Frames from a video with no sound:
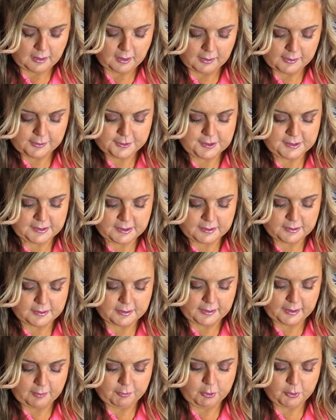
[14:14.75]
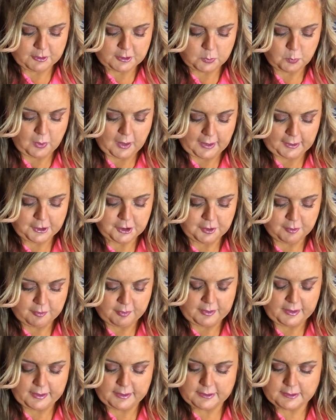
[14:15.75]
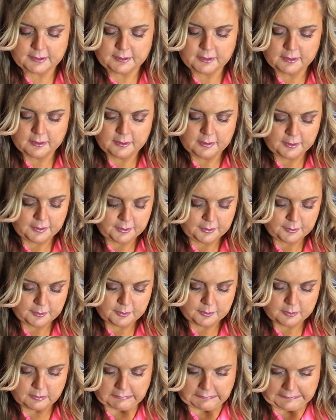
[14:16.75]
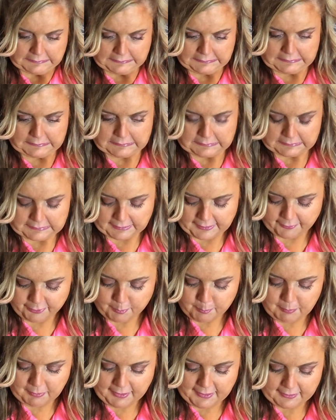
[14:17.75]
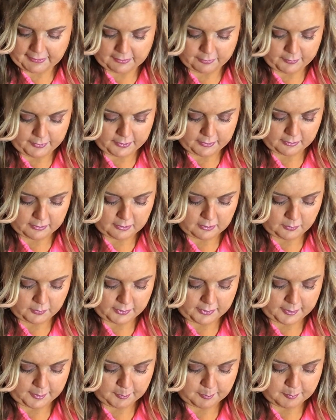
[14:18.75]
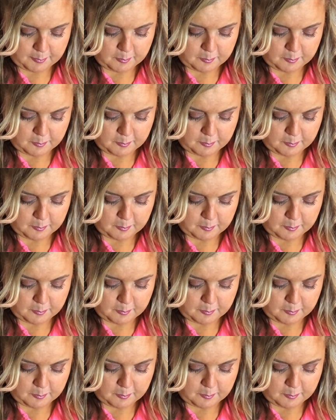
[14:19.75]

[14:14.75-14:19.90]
I'm going to just give you a swatch of these. Ugh, I got the black on there. Okay.